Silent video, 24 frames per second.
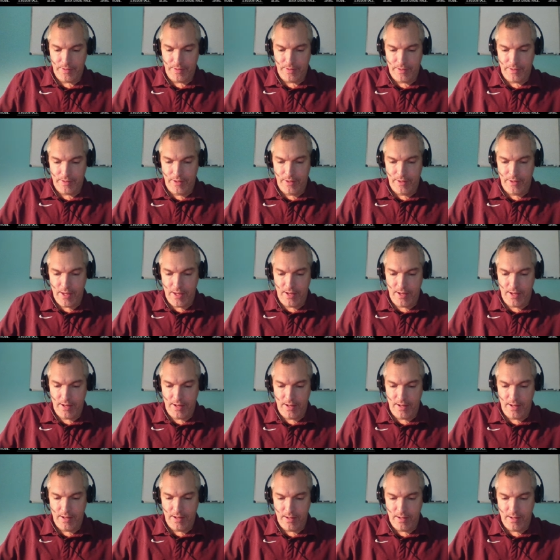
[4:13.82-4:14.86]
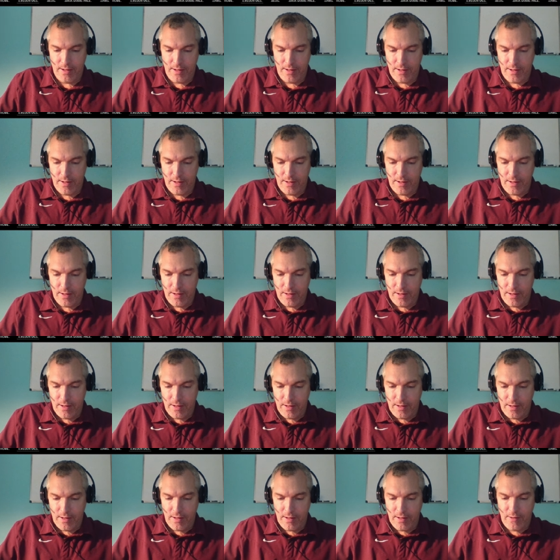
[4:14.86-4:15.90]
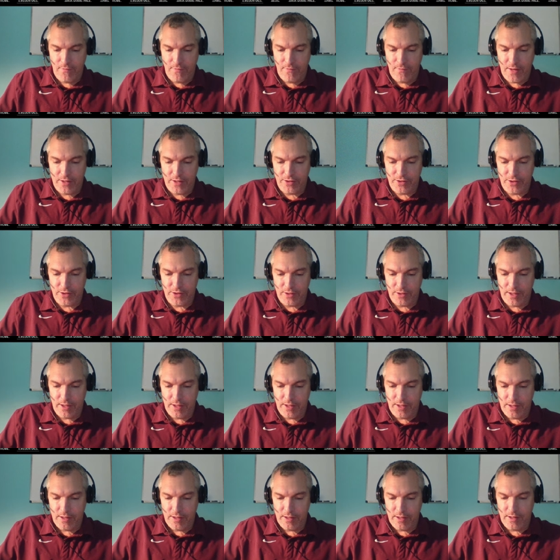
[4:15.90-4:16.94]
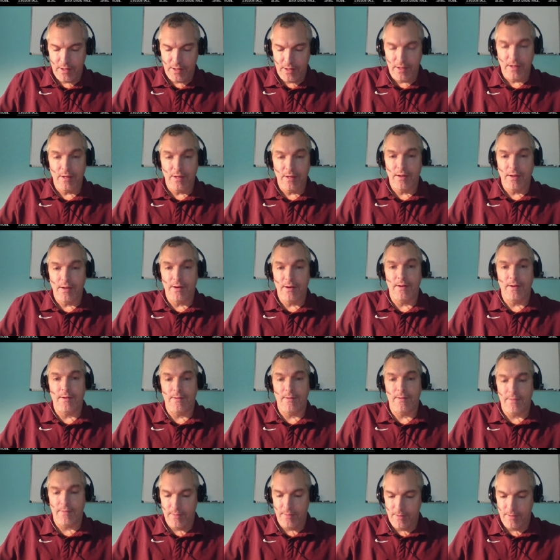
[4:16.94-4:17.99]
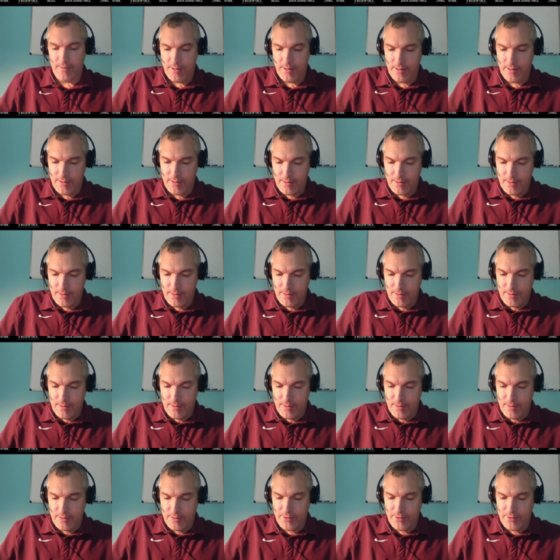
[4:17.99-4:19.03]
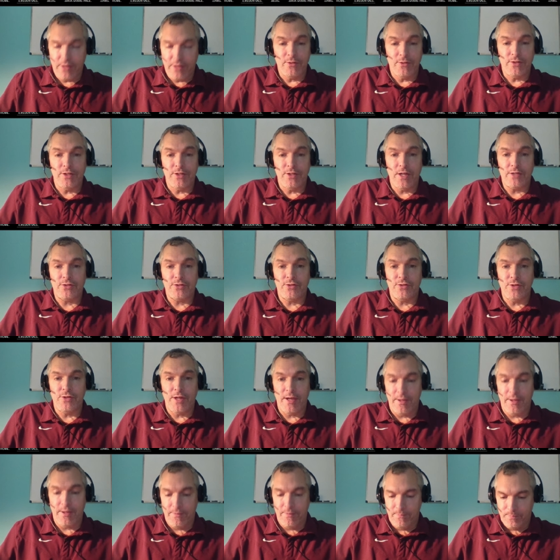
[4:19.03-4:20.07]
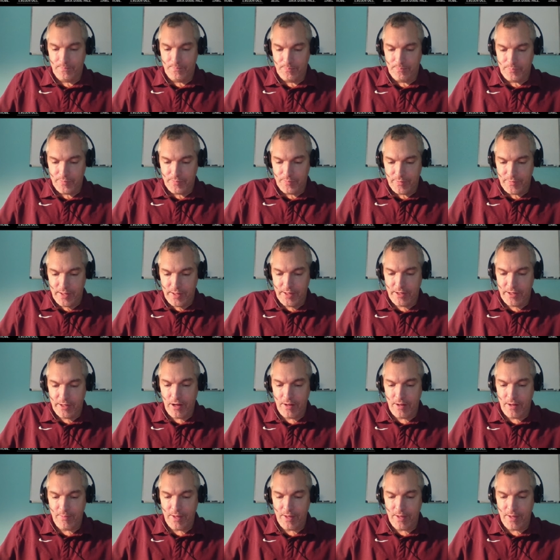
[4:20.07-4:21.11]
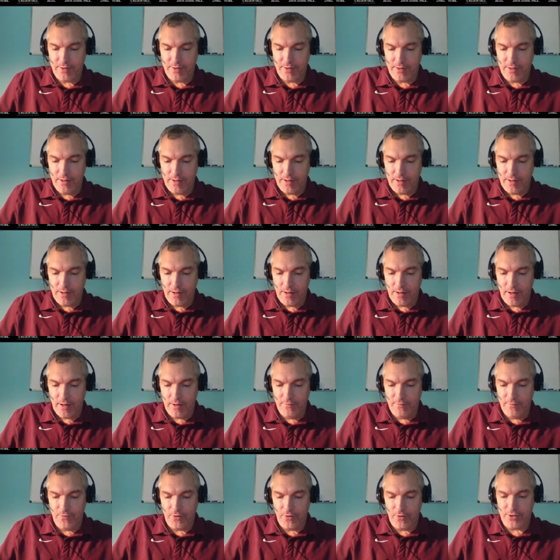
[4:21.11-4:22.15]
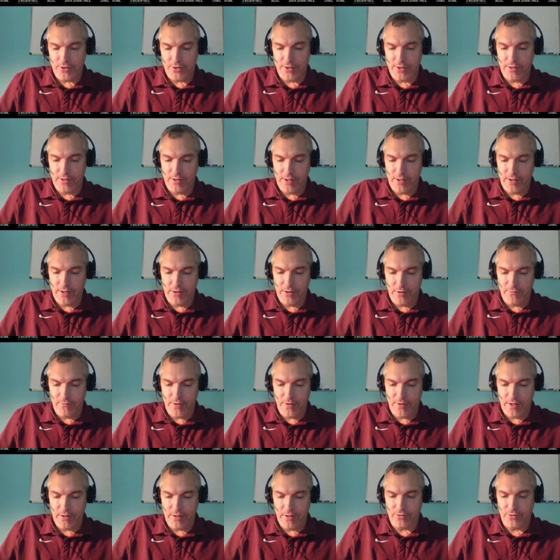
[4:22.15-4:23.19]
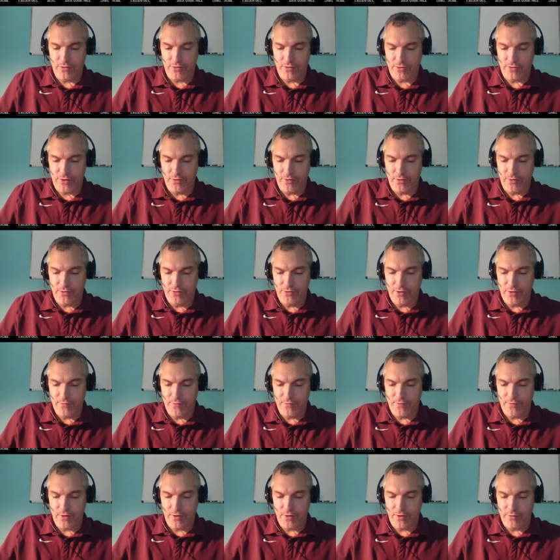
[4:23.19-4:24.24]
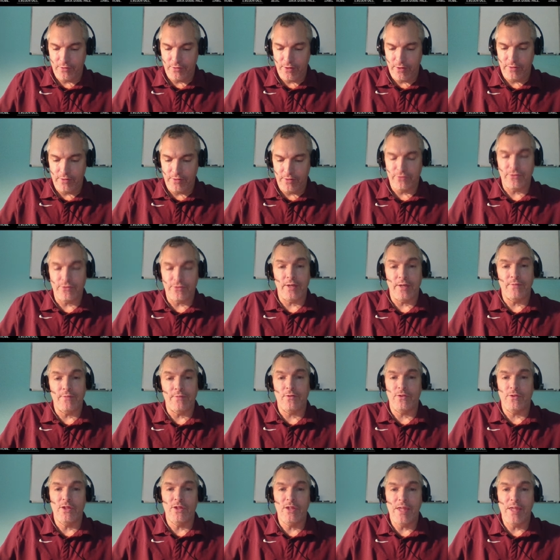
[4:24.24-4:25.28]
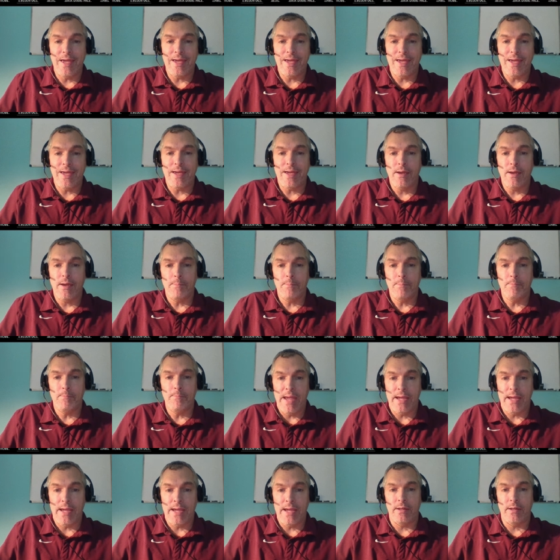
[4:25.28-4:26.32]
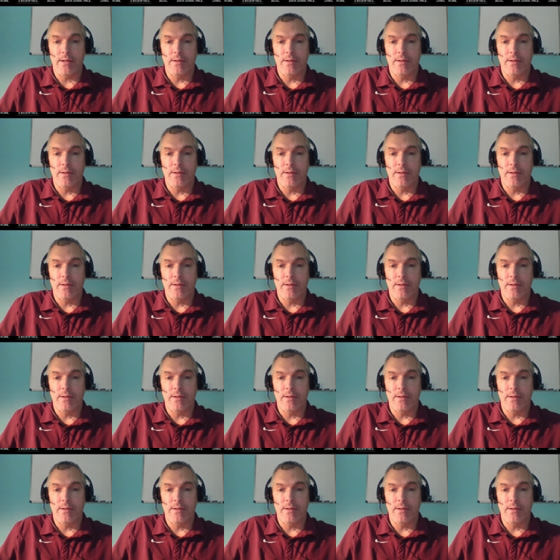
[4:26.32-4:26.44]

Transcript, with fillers: Then, eventually, uh, I think it was yesterday, he commented, "Unfortunately, your videos are still too difficult to understand for the lay man."